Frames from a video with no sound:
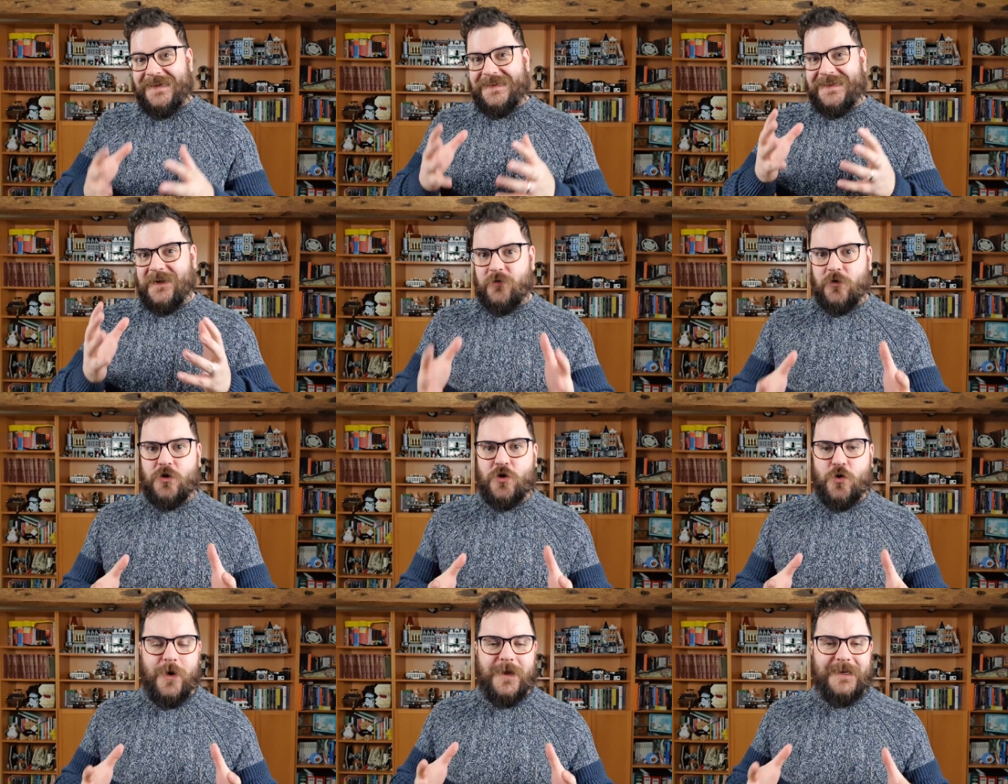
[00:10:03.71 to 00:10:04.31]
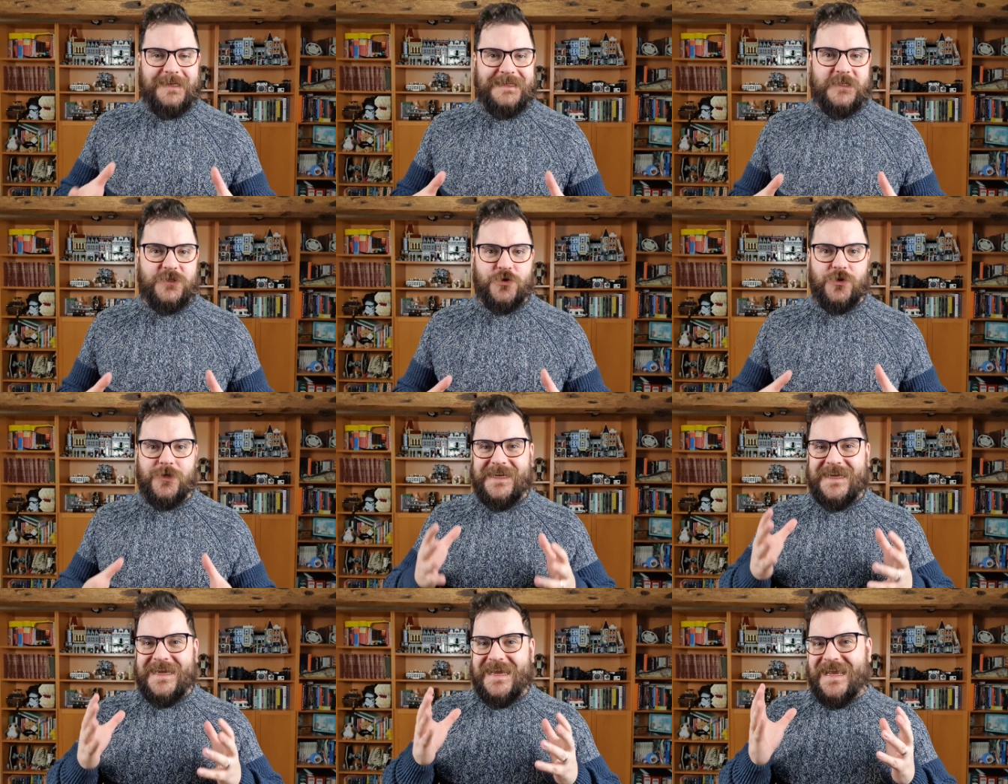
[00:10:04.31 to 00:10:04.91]
There are quite
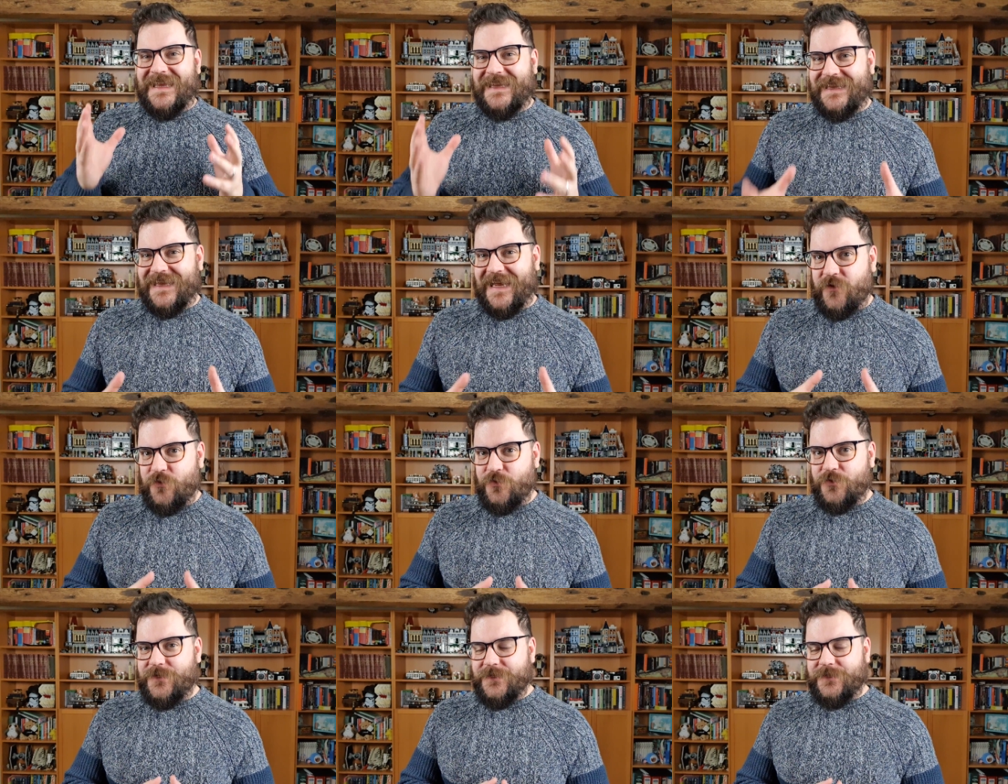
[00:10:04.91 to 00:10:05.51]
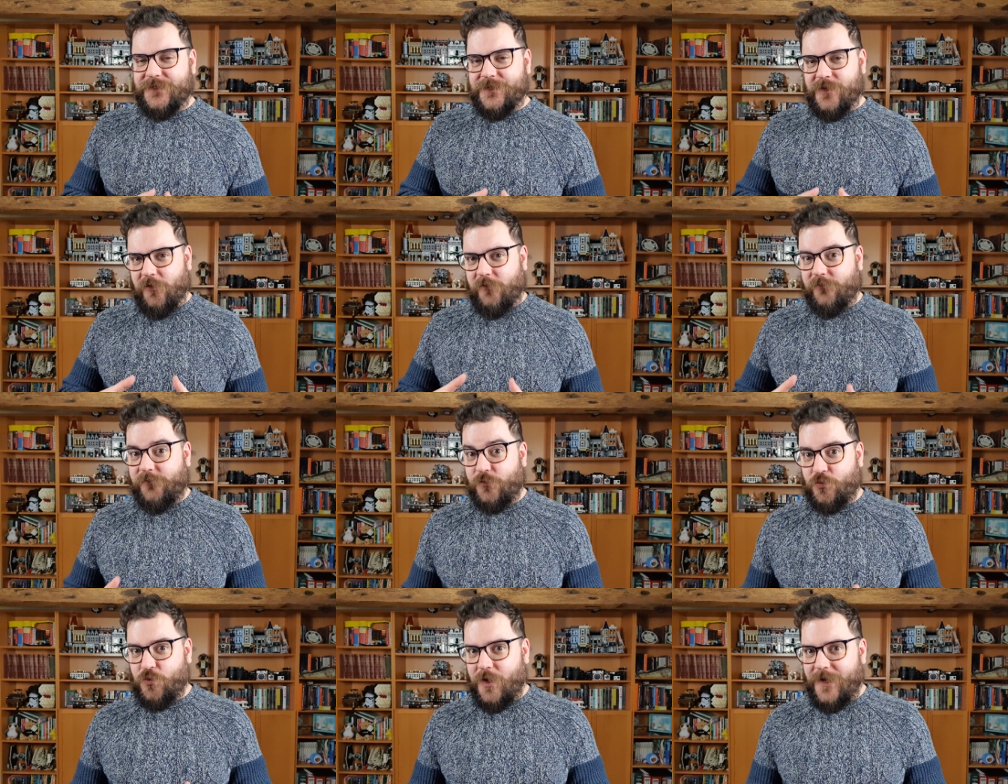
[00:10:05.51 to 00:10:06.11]
literally thousands of
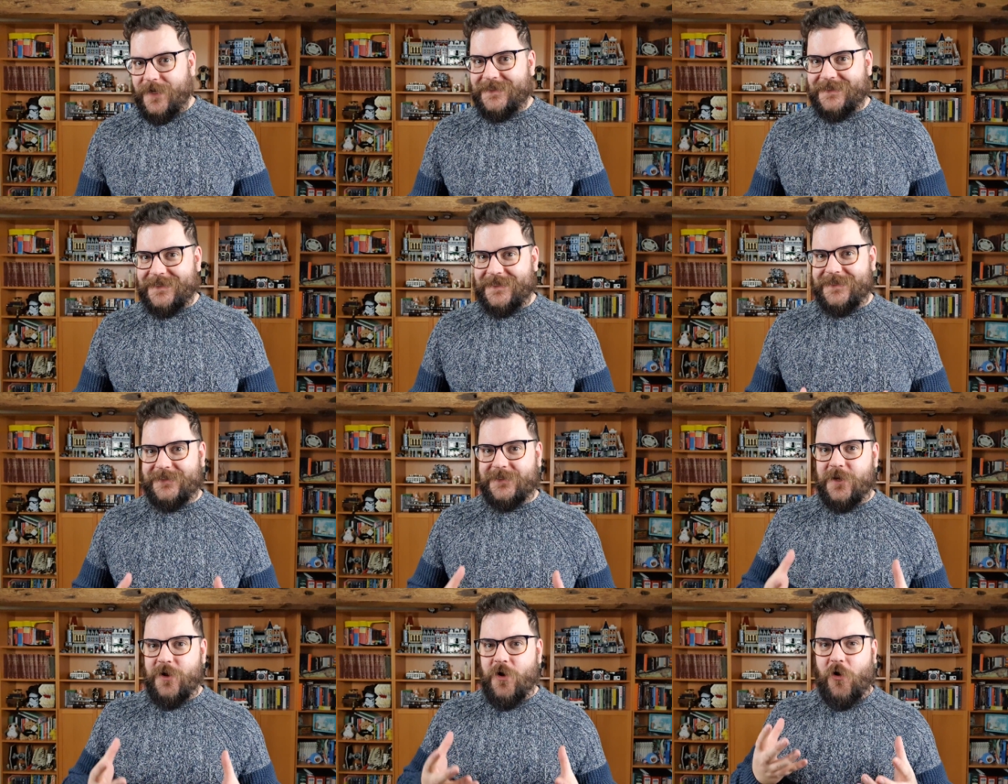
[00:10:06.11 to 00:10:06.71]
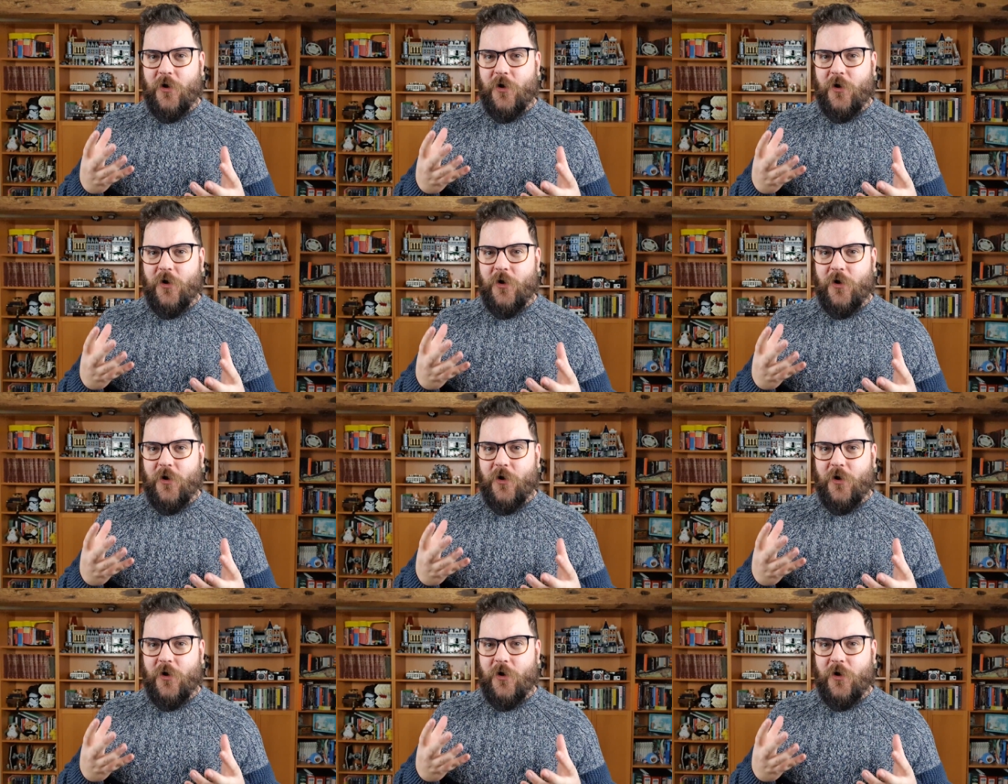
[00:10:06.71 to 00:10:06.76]
varieties